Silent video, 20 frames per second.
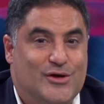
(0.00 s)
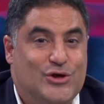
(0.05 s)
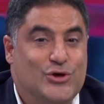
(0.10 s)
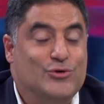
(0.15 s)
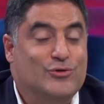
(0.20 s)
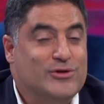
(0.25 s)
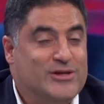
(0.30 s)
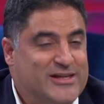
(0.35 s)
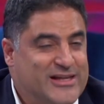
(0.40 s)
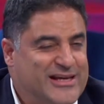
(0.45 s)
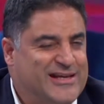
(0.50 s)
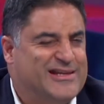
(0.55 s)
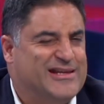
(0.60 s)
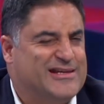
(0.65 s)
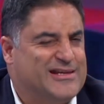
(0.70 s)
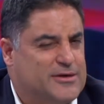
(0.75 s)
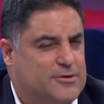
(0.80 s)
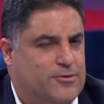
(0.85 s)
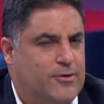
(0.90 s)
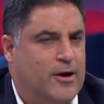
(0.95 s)
You think
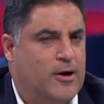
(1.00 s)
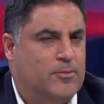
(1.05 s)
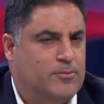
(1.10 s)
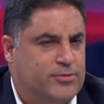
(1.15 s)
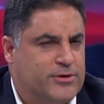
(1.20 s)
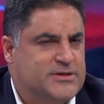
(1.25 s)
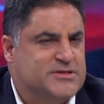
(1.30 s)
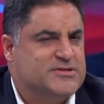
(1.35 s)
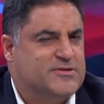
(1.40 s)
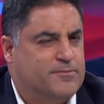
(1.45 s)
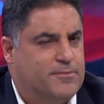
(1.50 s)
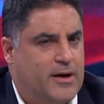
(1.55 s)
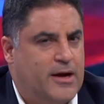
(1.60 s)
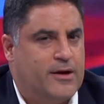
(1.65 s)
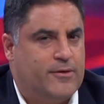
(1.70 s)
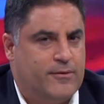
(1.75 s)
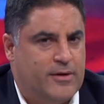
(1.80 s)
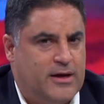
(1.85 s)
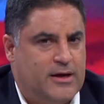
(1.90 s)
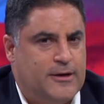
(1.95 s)
that the Crown Prince of
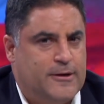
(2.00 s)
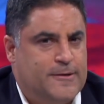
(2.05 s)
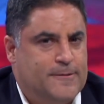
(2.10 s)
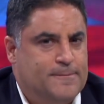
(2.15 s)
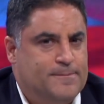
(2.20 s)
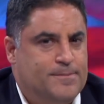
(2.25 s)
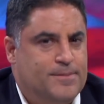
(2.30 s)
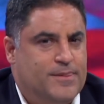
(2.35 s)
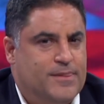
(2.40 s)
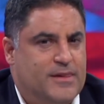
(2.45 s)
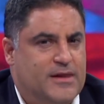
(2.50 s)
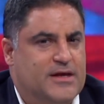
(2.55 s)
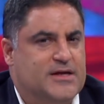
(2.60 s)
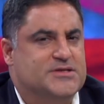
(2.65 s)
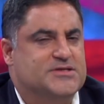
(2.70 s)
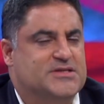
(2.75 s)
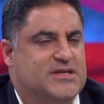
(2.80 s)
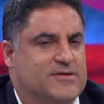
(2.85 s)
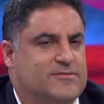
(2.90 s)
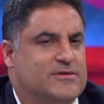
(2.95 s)
Bahrain
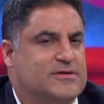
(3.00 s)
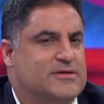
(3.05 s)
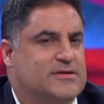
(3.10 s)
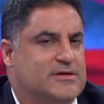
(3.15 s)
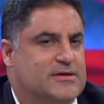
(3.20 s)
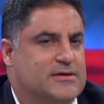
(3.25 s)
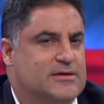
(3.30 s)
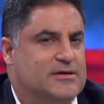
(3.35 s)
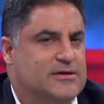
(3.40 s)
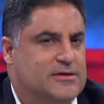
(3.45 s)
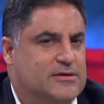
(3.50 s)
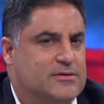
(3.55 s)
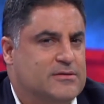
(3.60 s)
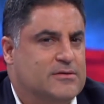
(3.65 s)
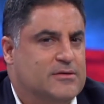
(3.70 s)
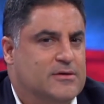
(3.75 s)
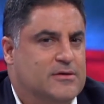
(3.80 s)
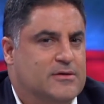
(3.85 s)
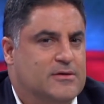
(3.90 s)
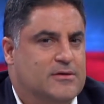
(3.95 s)
is giving to the
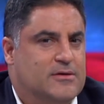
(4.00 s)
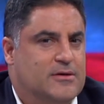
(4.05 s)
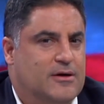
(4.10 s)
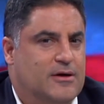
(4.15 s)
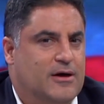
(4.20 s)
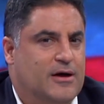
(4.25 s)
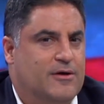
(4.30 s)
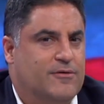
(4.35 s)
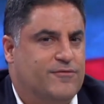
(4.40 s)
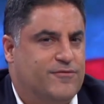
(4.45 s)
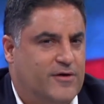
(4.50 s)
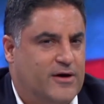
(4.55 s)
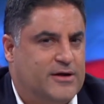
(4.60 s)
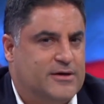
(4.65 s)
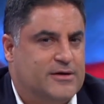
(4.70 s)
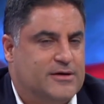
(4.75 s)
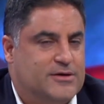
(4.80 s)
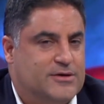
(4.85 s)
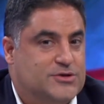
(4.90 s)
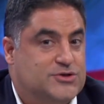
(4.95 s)
Clinton uh,
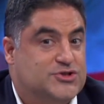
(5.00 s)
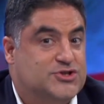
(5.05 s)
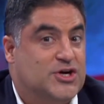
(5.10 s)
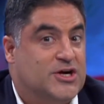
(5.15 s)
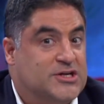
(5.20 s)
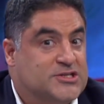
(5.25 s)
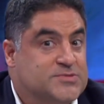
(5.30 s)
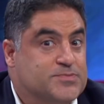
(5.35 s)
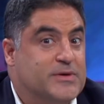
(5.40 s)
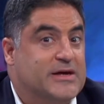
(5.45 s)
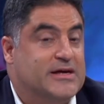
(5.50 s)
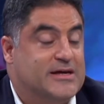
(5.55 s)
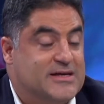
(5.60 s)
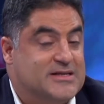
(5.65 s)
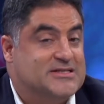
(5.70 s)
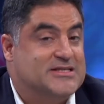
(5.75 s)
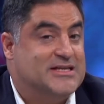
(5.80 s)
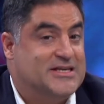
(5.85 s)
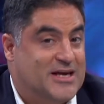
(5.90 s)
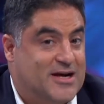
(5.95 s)
fund just
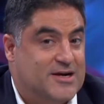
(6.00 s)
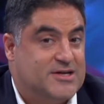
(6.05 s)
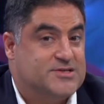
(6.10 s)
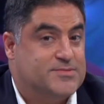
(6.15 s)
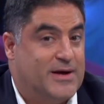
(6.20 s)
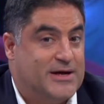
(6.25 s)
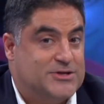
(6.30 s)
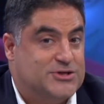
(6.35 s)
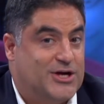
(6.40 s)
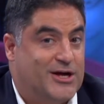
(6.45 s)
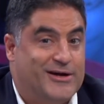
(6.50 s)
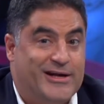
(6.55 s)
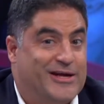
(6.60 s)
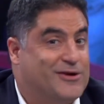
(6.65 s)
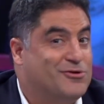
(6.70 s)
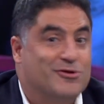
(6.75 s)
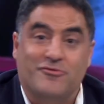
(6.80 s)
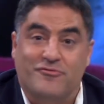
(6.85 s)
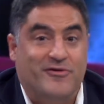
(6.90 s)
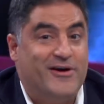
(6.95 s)
because he cares about charity. He
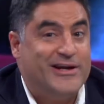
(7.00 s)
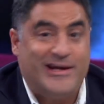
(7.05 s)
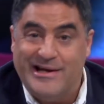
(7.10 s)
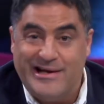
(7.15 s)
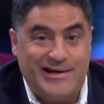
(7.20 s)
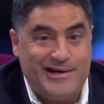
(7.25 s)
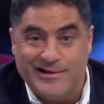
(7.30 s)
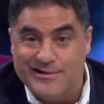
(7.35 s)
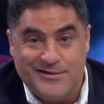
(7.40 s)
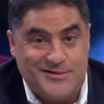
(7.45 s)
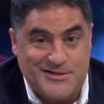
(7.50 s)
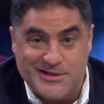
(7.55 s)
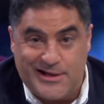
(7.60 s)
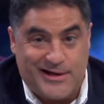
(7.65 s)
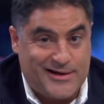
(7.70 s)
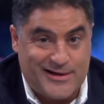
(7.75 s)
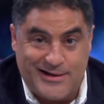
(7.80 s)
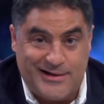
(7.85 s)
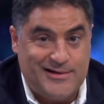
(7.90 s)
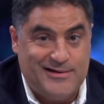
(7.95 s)
couldn't find any other
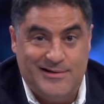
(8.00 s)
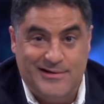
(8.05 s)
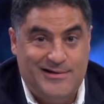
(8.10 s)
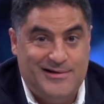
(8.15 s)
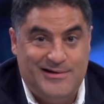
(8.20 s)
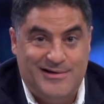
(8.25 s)
charity.